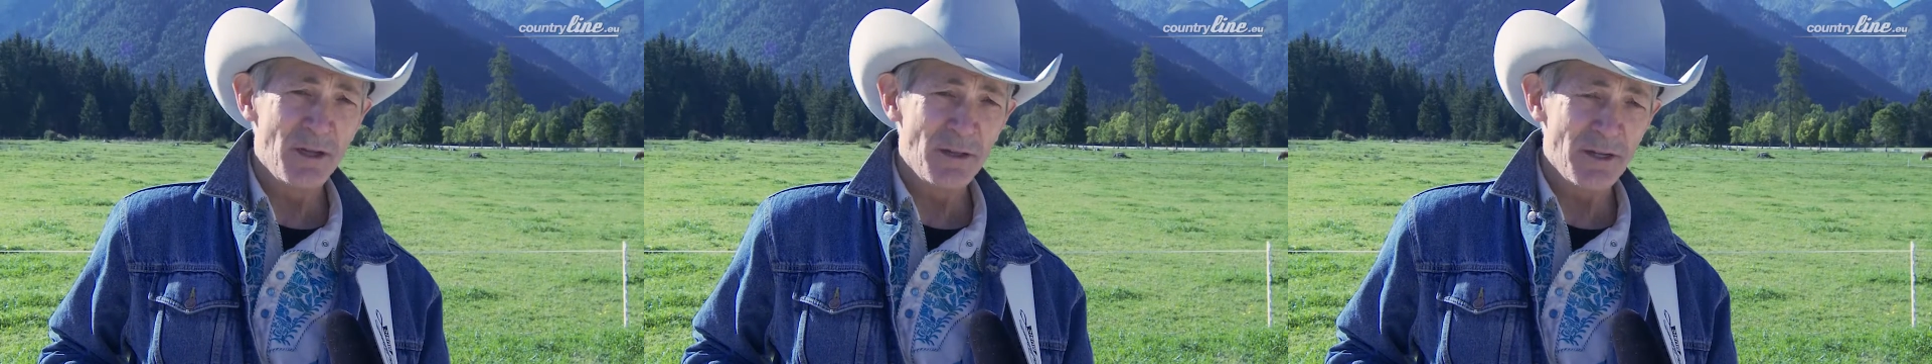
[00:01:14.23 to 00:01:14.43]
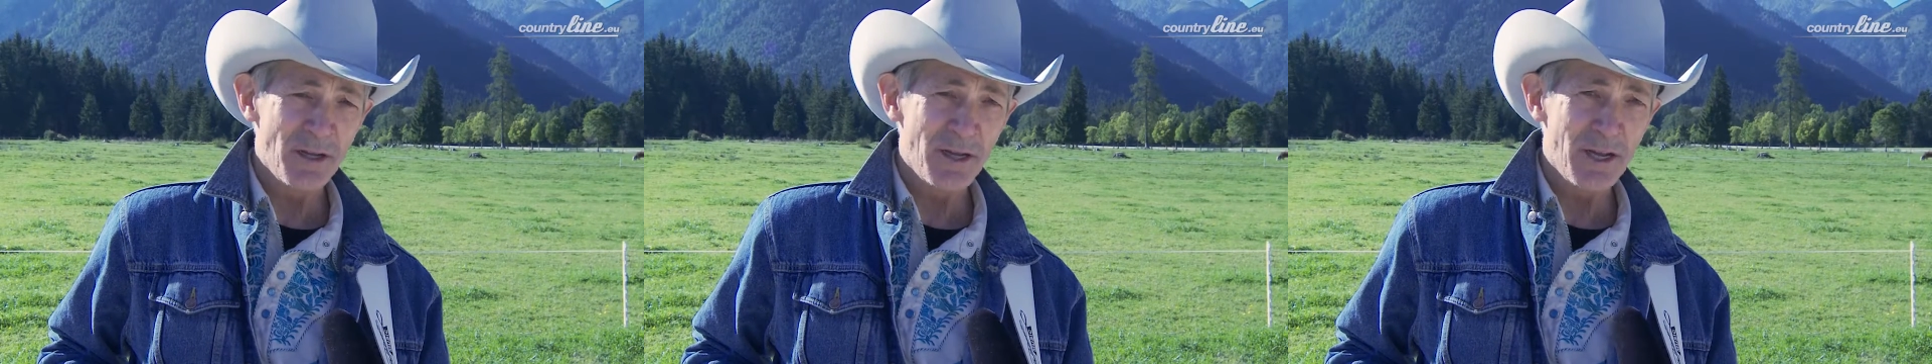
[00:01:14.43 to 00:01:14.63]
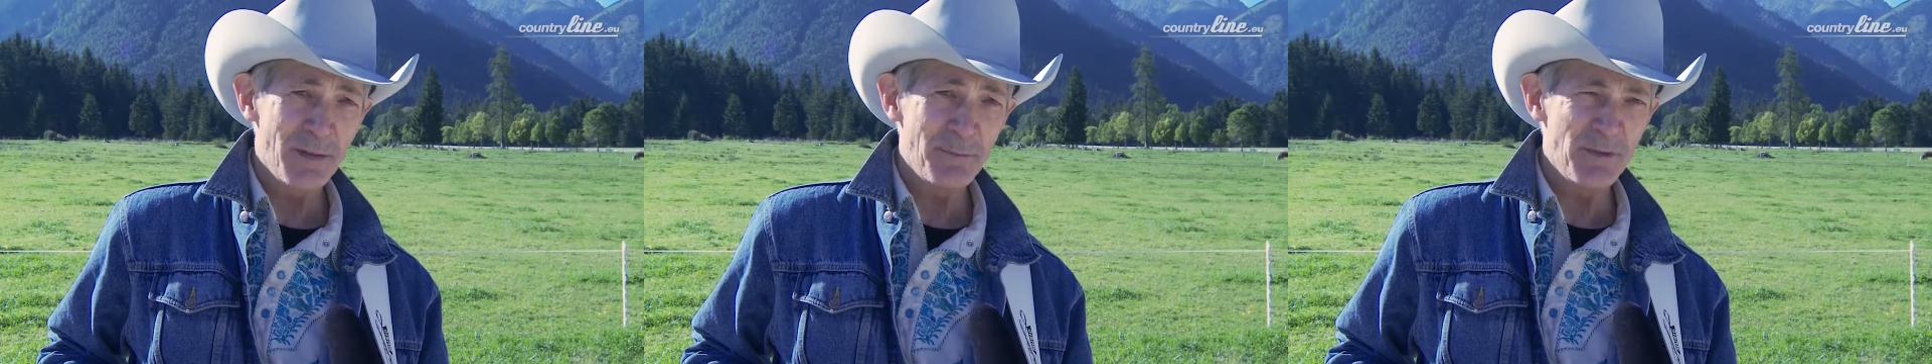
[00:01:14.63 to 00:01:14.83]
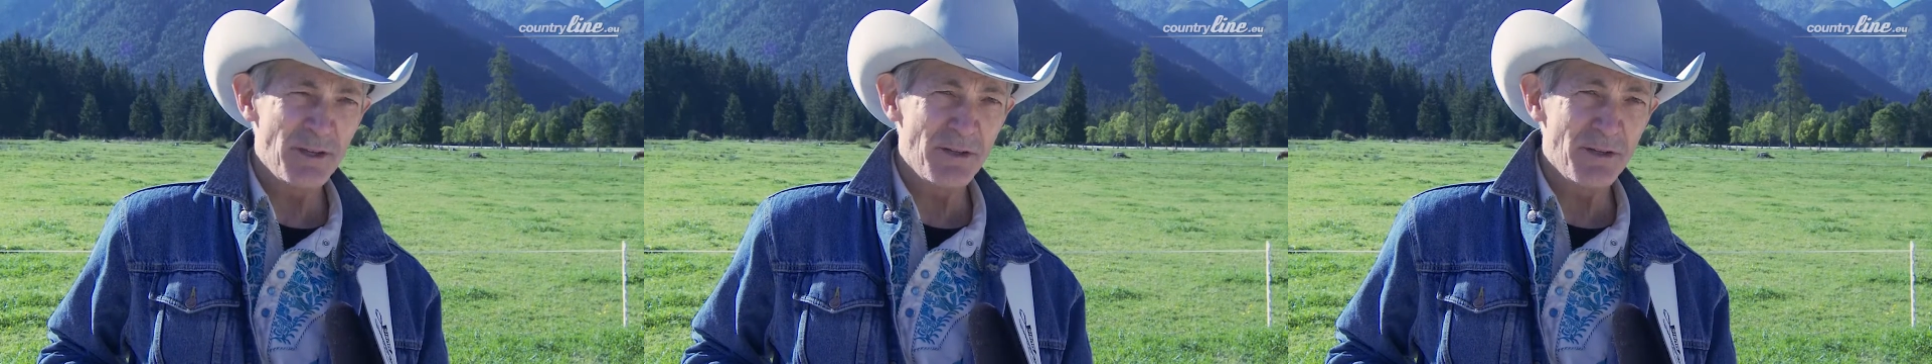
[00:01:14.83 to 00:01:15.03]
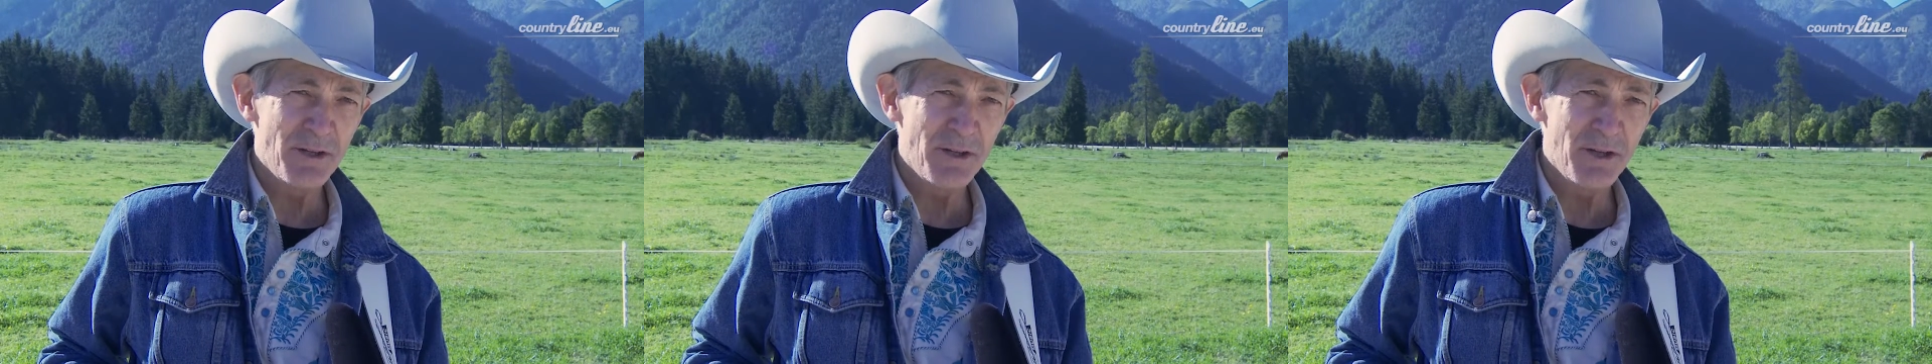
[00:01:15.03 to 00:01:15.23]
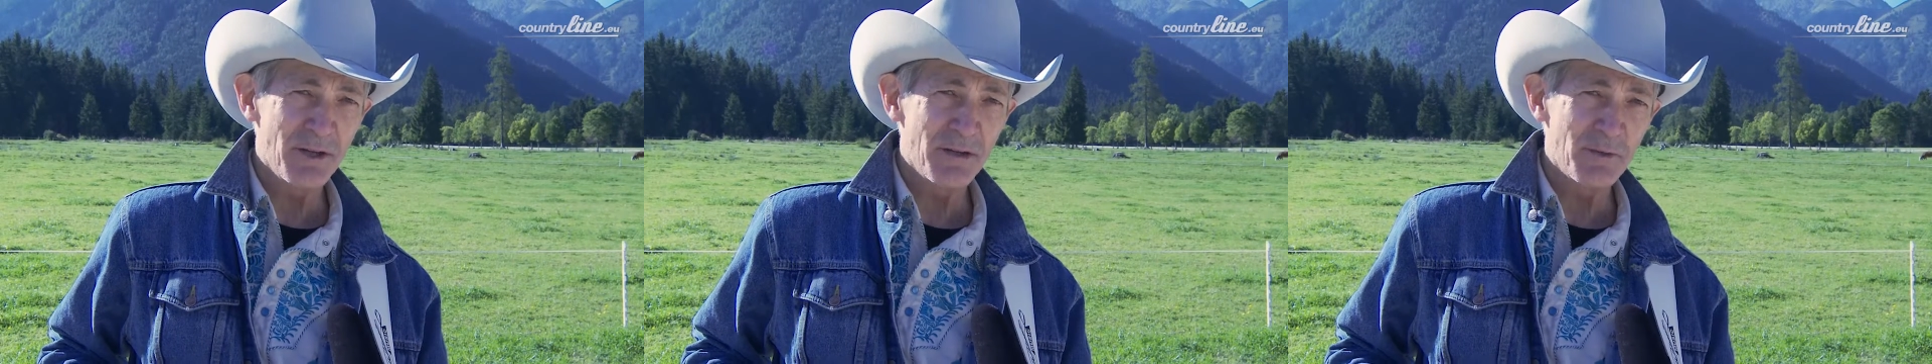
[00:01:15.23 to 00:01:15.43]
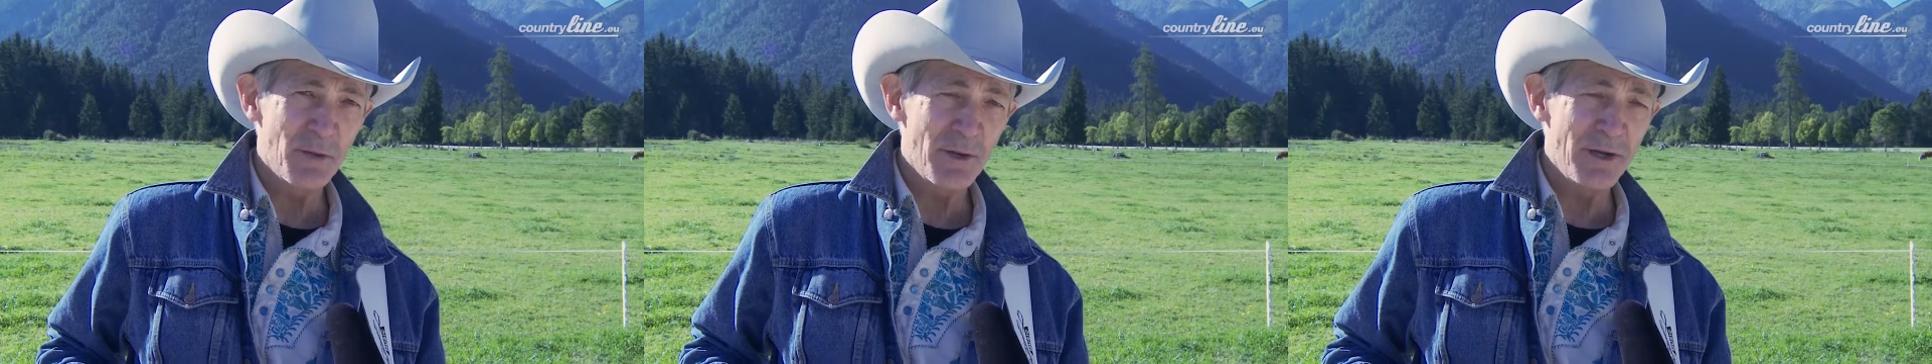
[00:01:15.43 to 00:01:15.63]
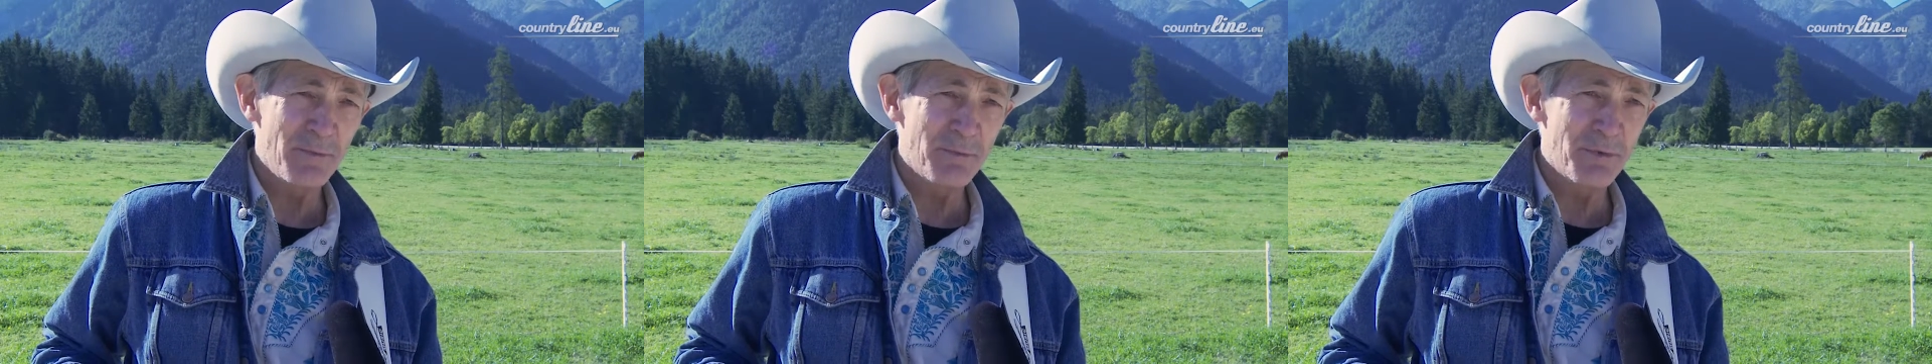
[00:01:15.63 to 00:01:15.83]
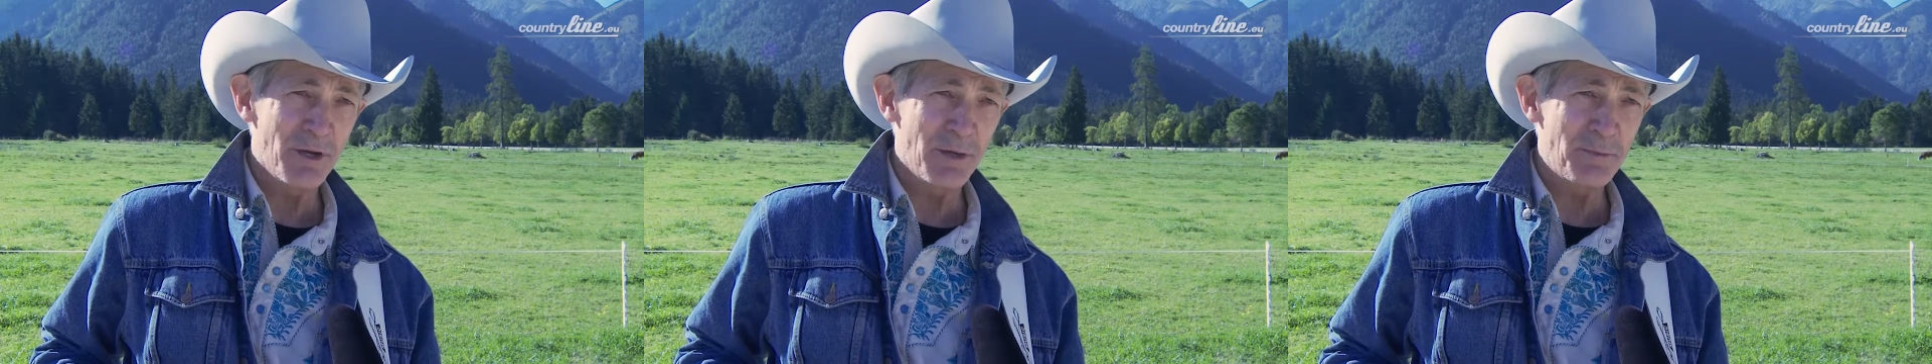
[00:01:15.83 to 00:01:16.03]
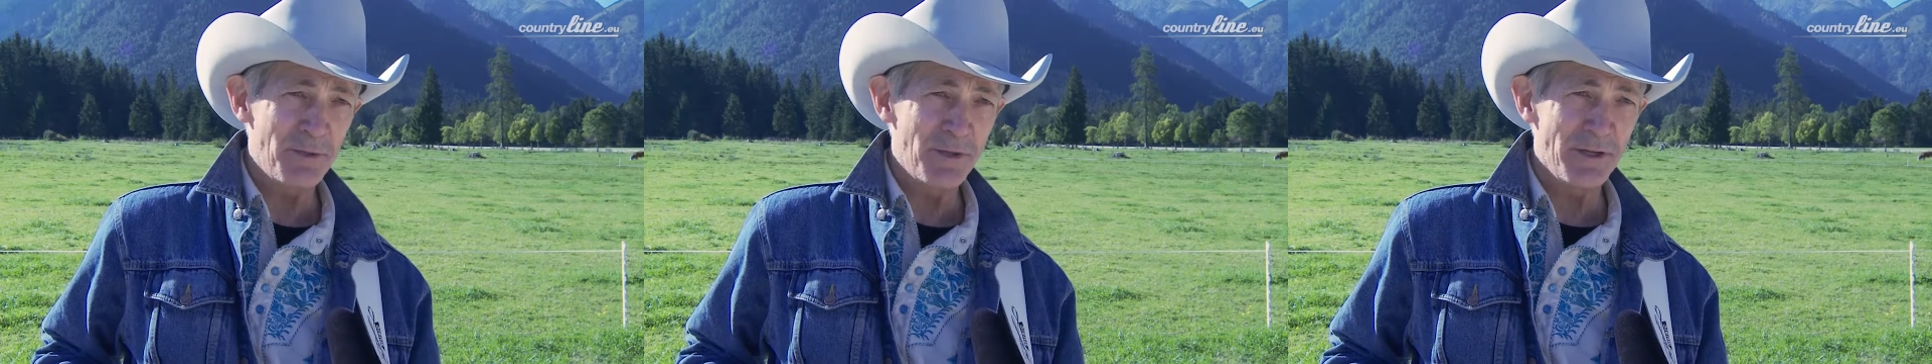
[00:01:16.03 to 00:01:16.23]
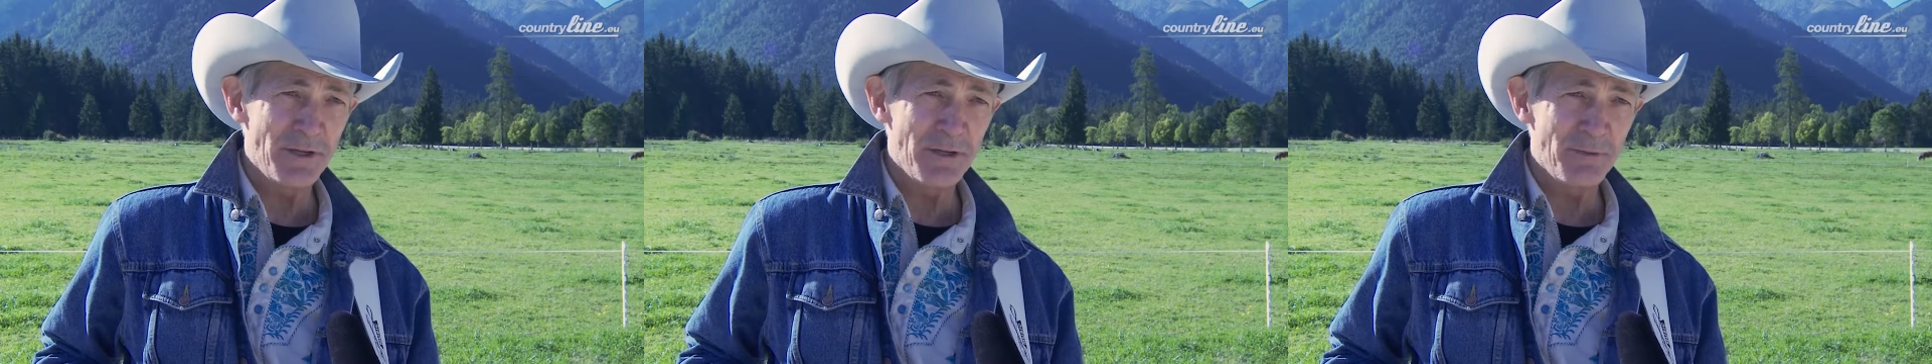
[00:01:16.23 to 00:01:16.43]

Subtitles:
That happened quite abruptly.